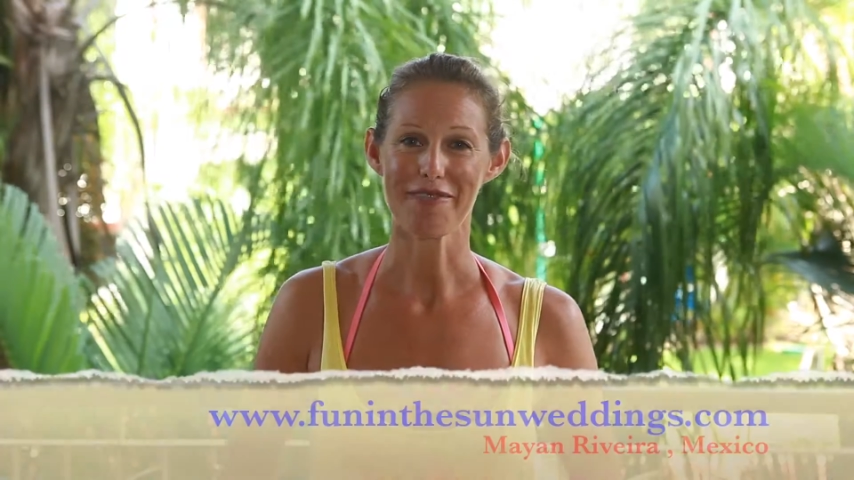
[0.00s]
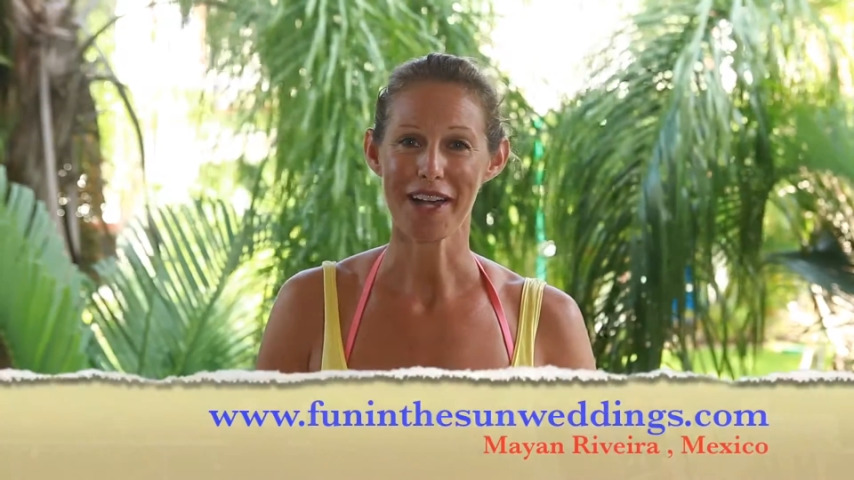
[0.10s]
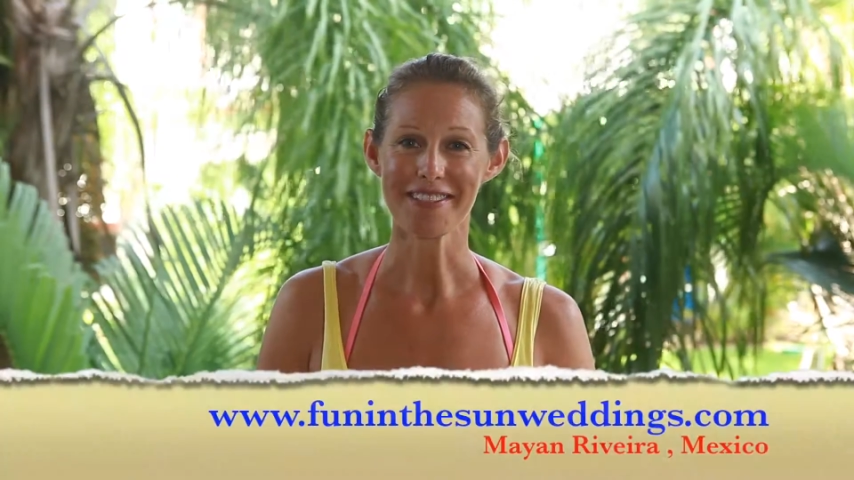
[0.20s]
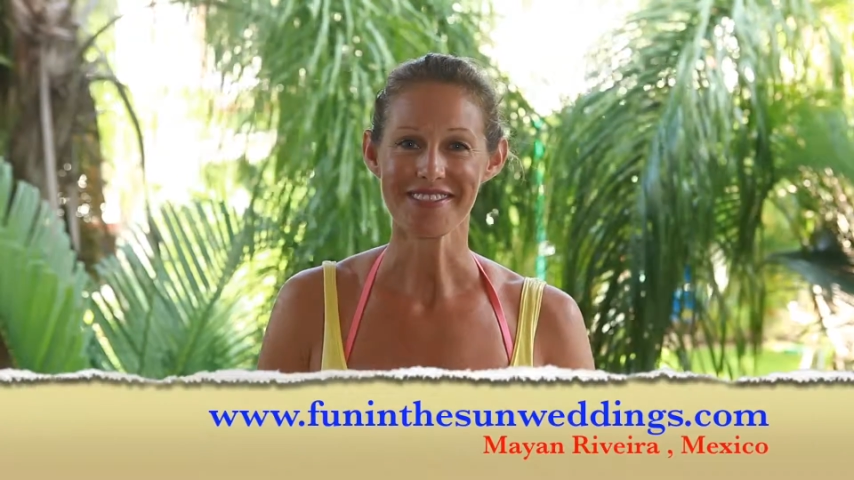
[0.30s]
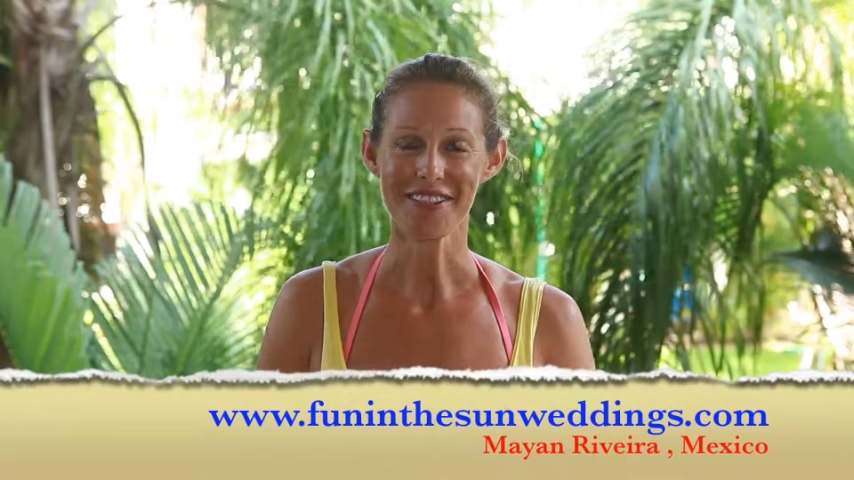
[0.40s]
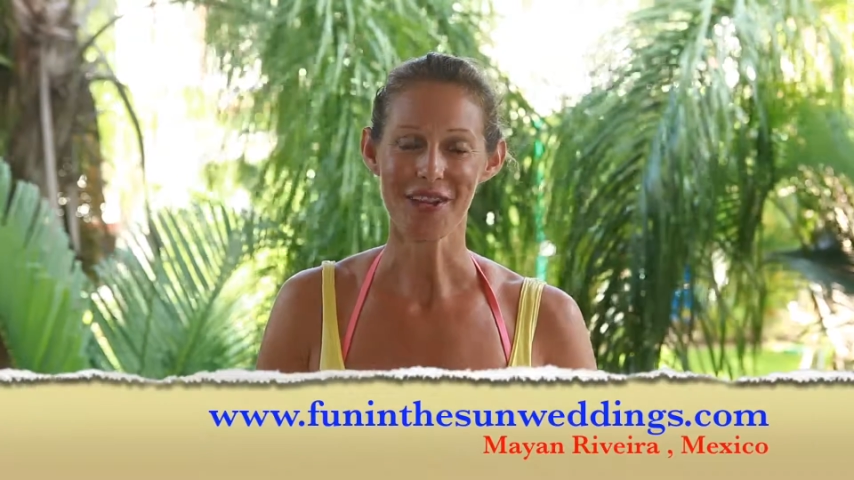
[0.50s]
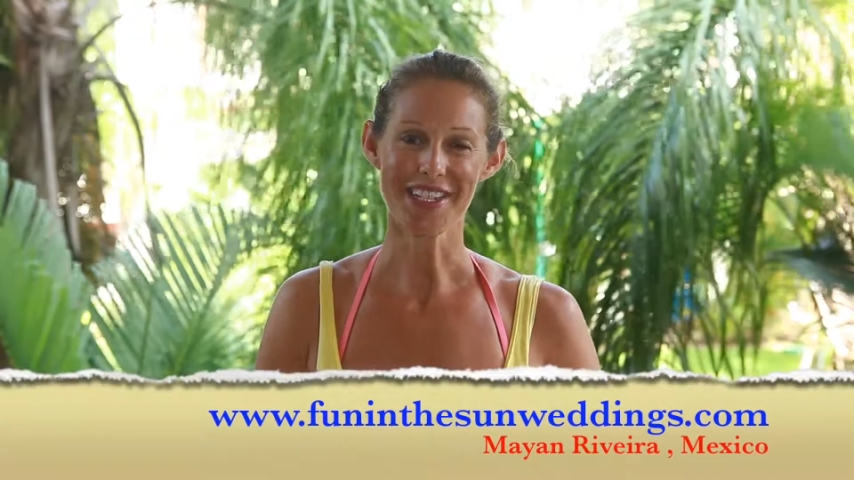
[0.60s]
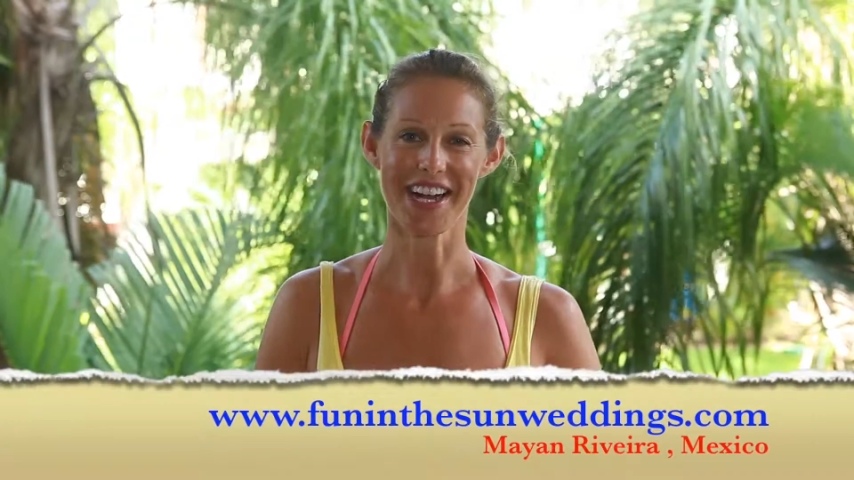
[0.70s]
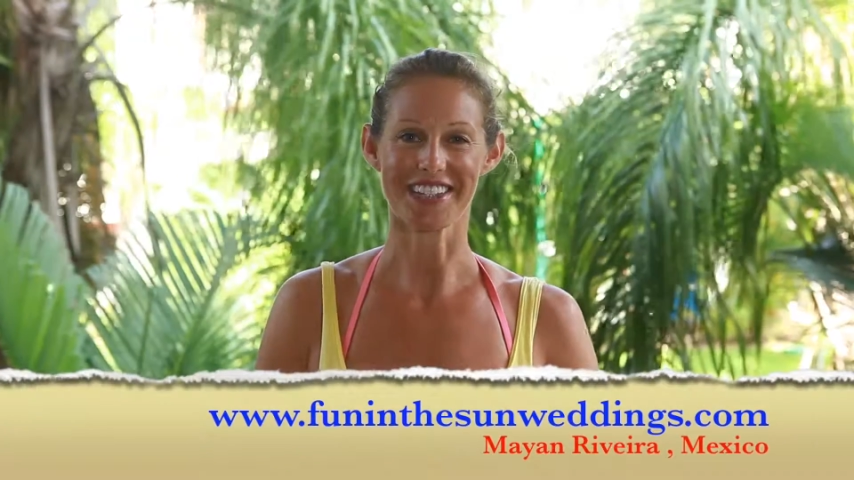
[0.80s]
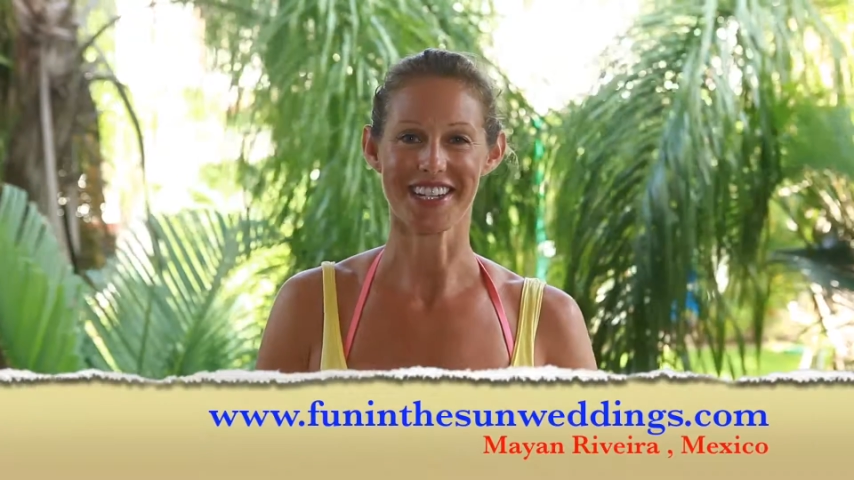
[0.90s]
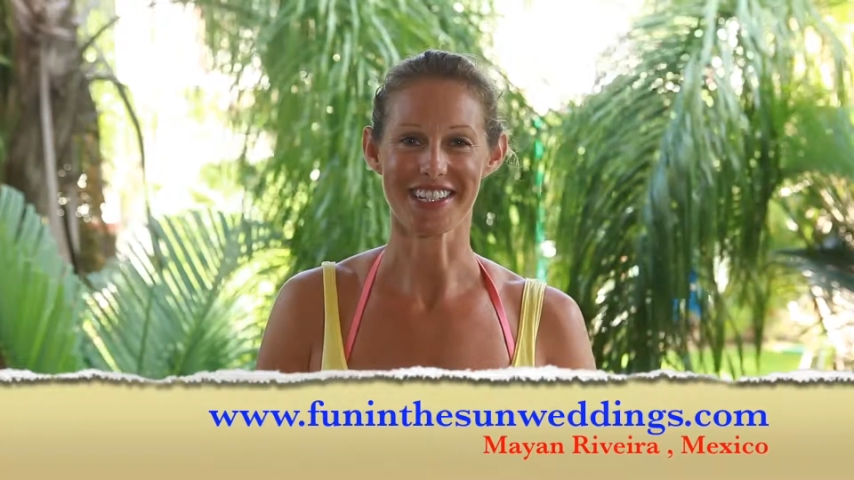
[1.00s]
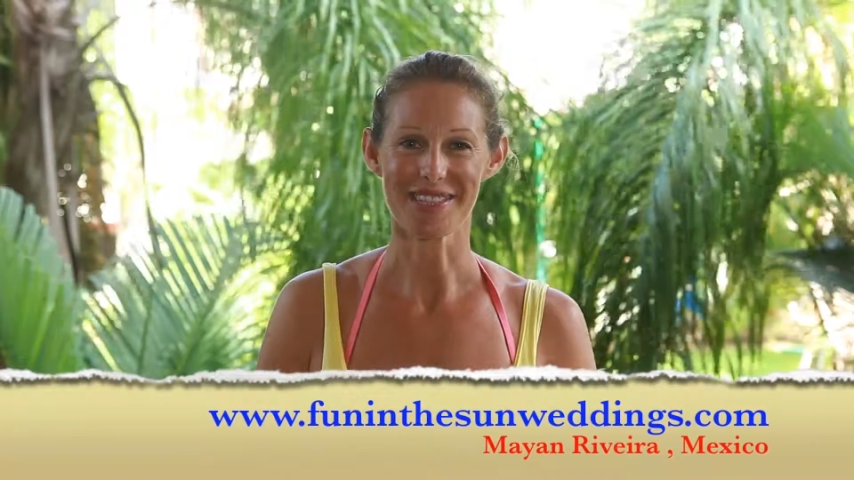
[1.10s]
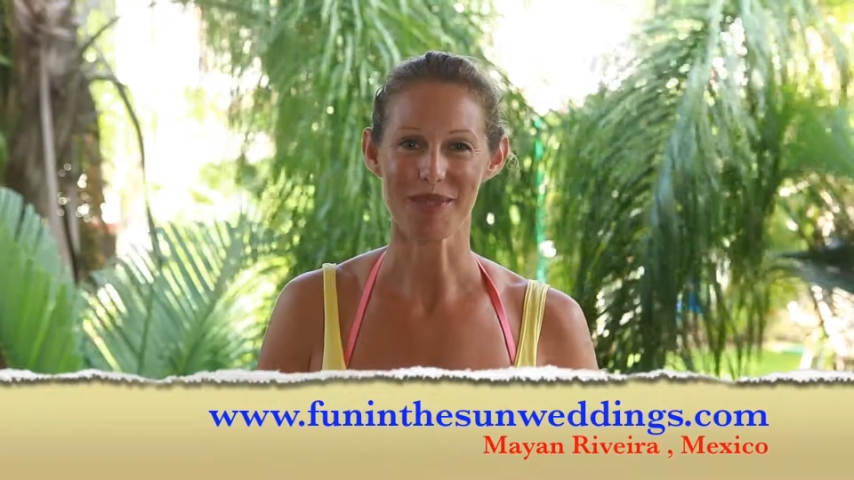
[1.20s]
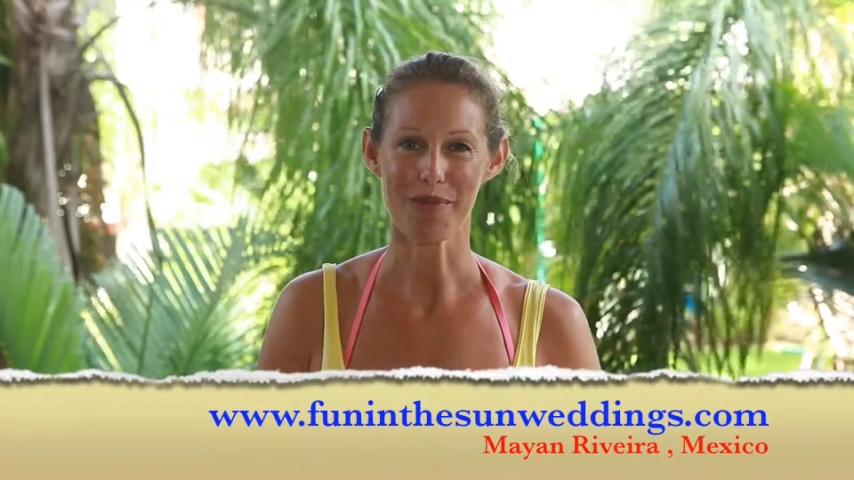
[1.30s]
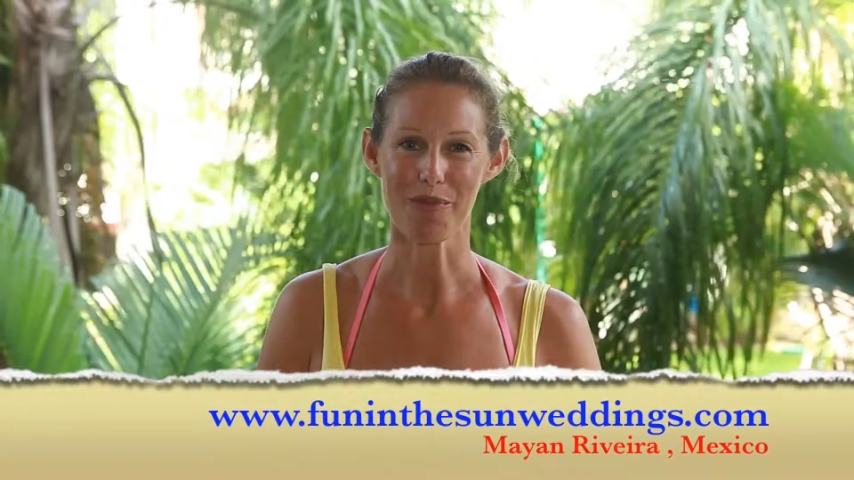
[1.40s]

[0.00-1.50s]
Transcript: fun, contact us.